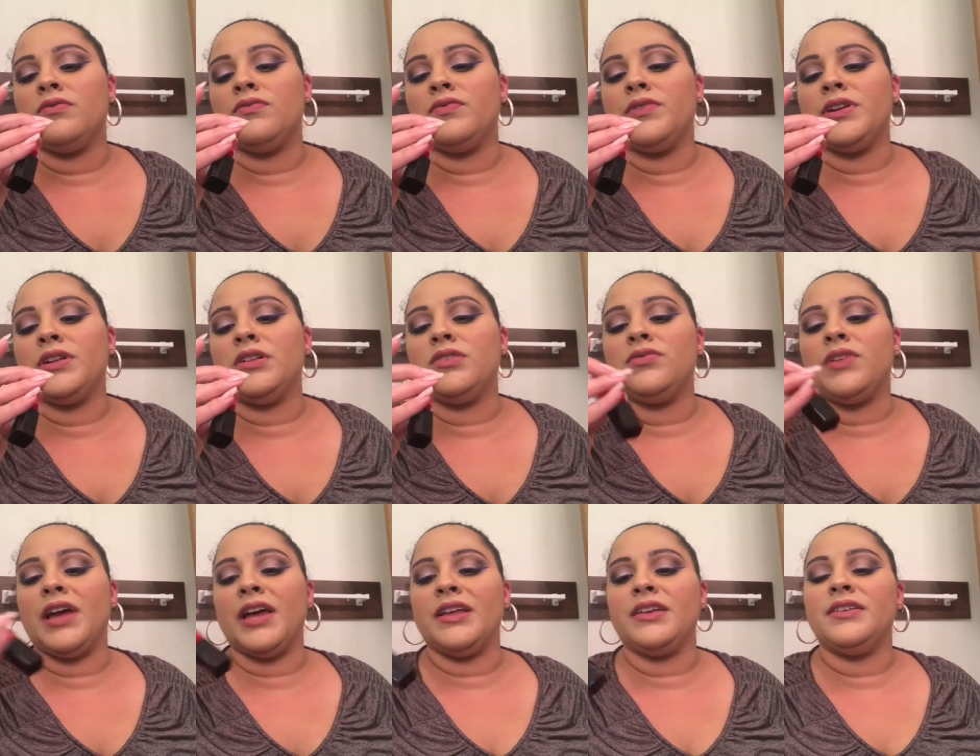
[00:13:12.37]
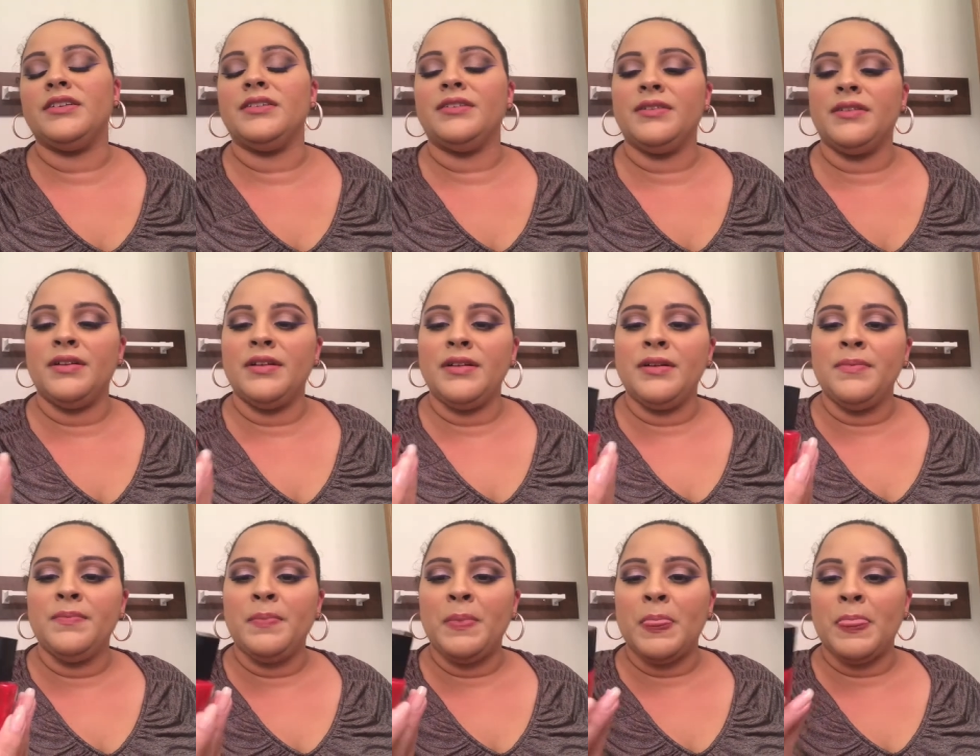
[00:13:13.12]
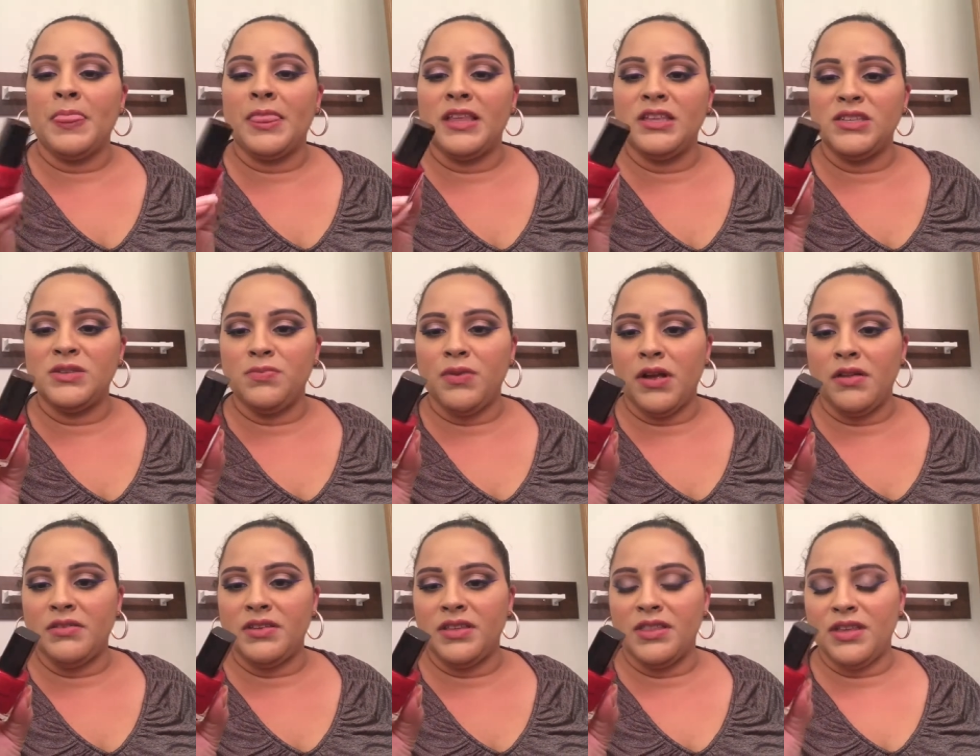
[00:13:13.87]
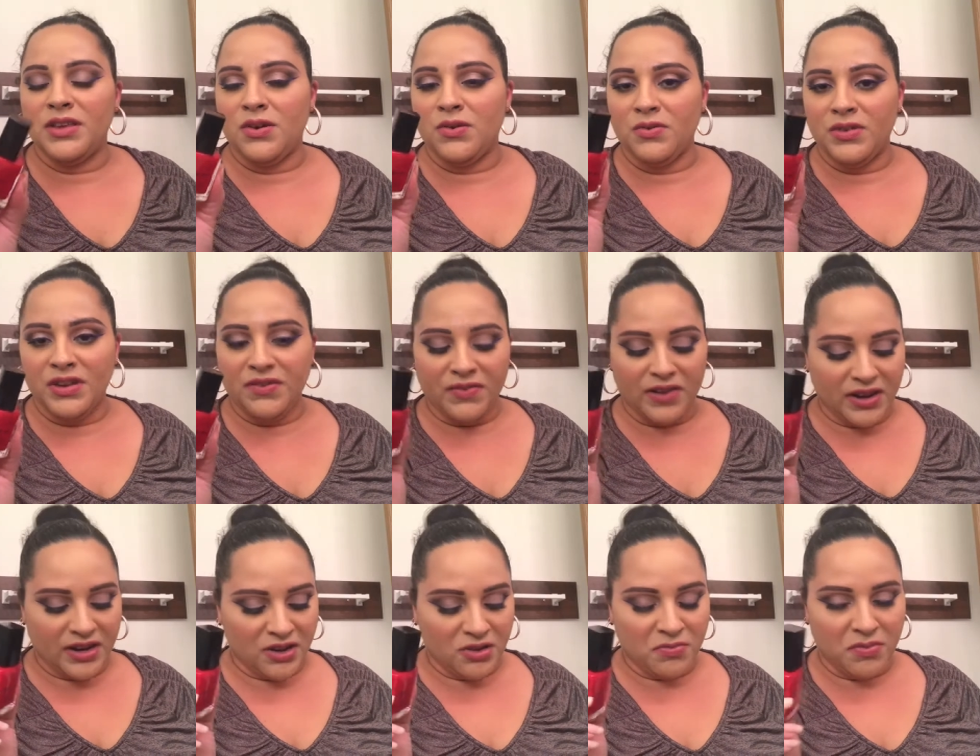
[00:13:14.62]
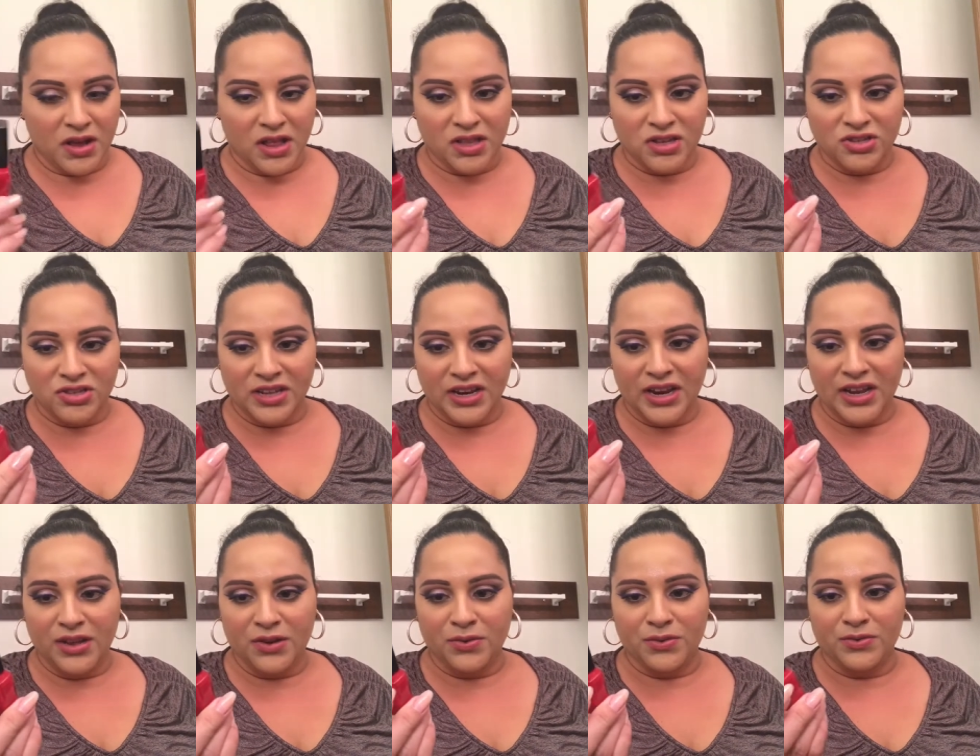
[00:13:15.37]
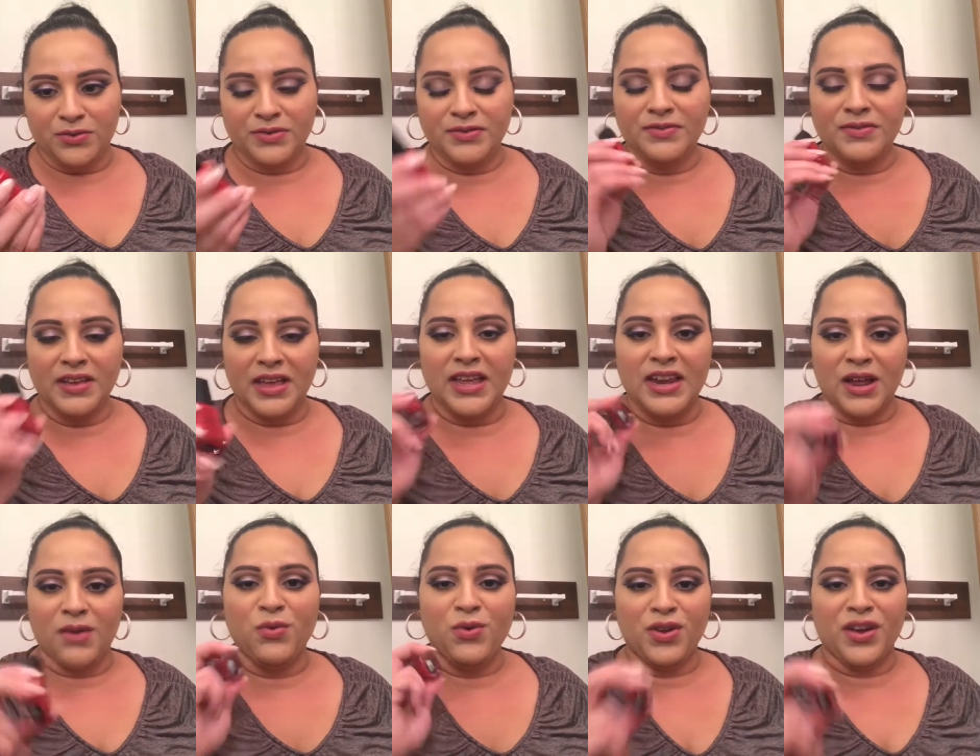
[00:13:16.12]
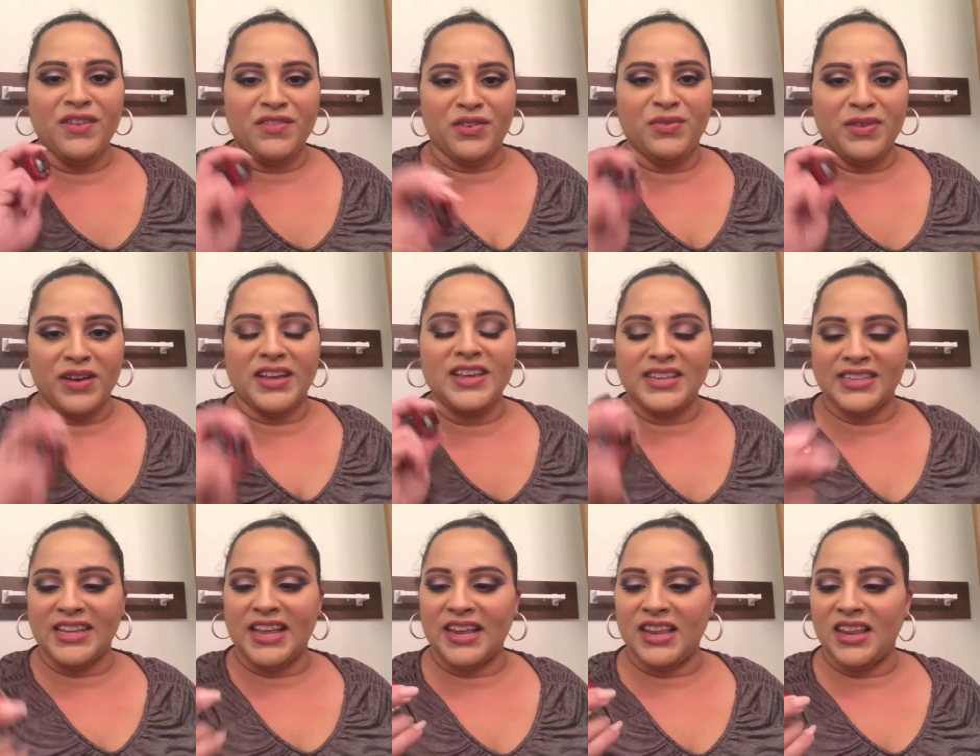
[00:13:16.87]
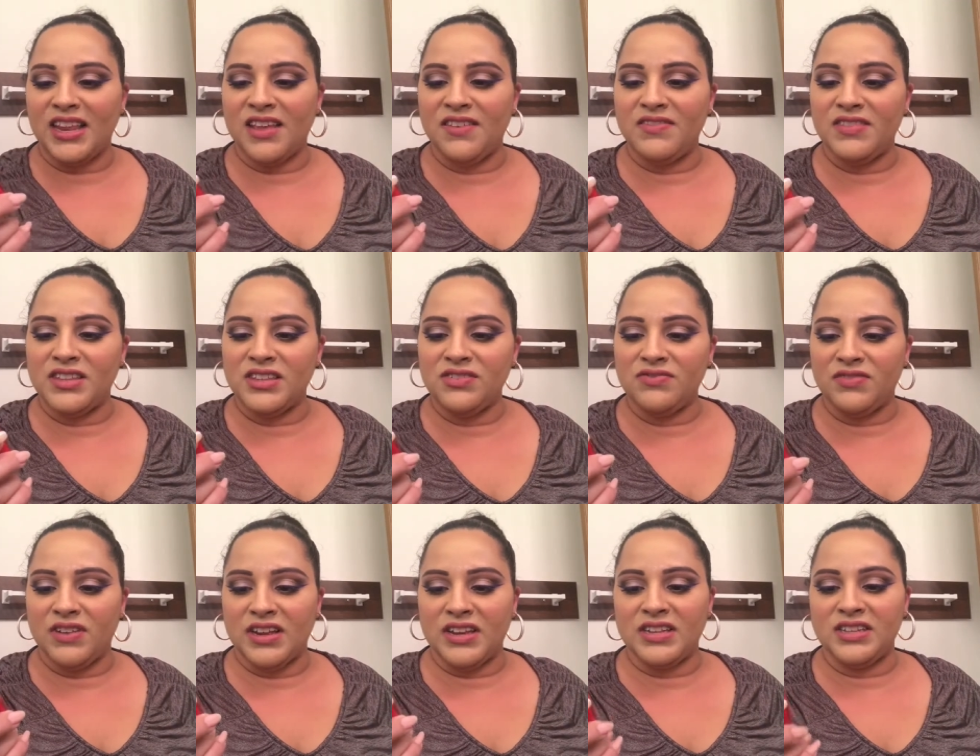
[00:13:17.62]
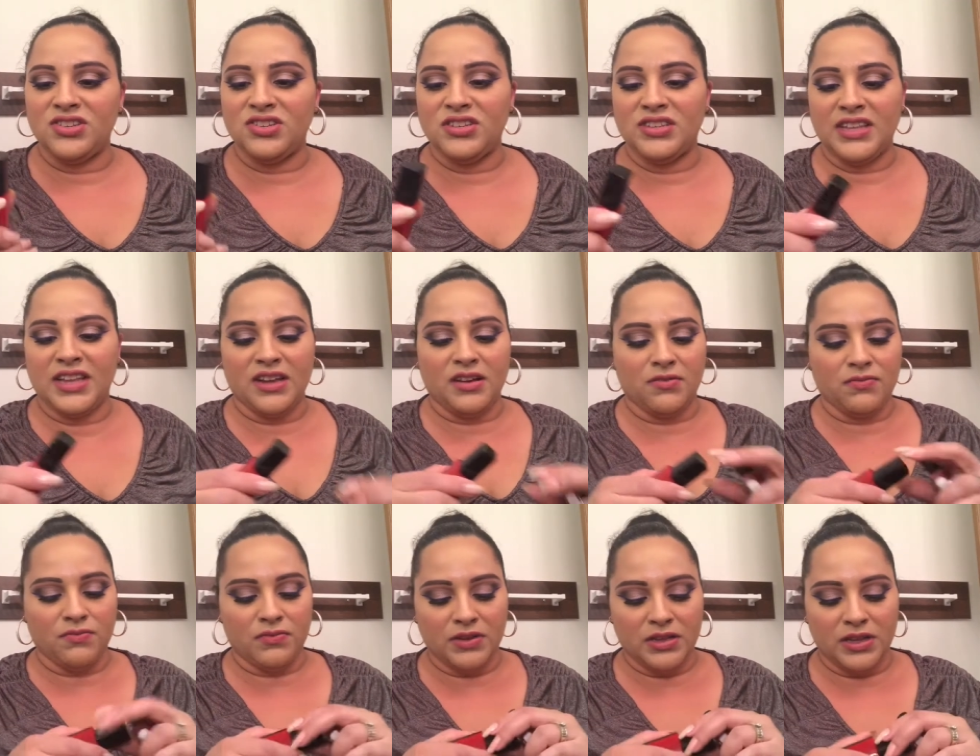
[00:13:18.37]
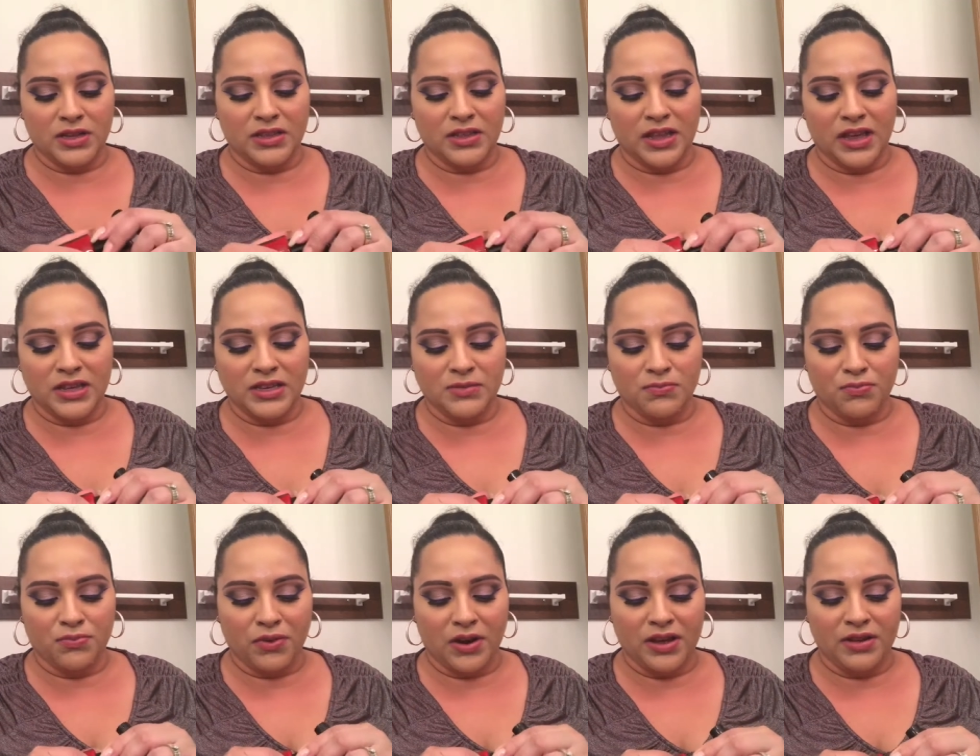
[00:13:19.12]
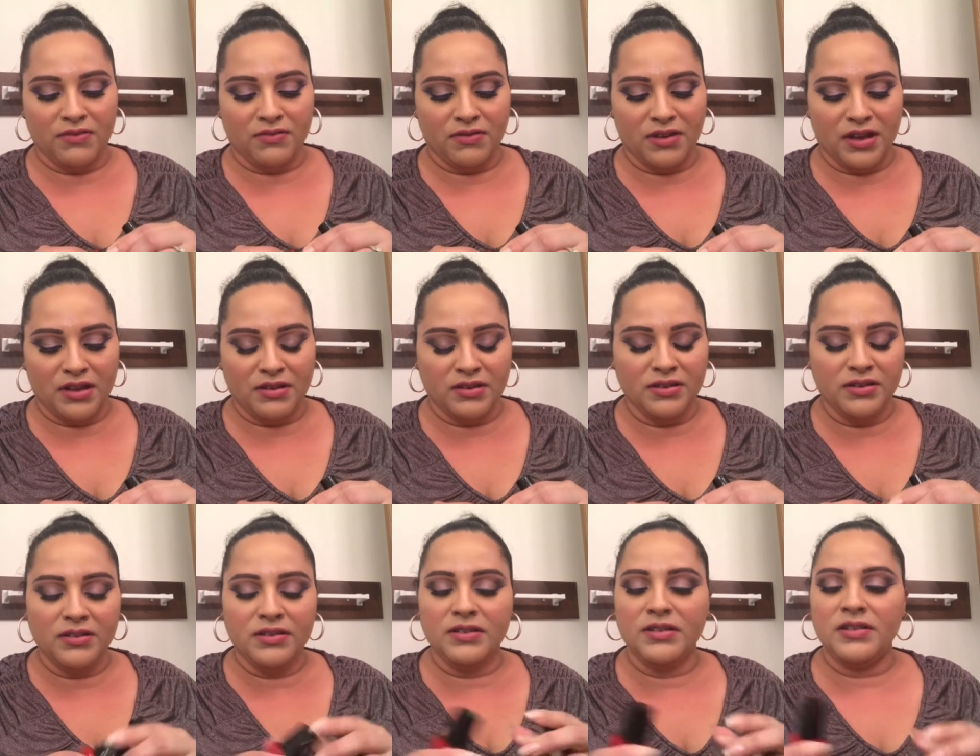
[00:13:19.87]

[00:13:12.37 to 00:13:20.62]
Real Red. This is probably the only red nail polish that I own, and I won't give it away because I love this red. It's just like a really nice bright red.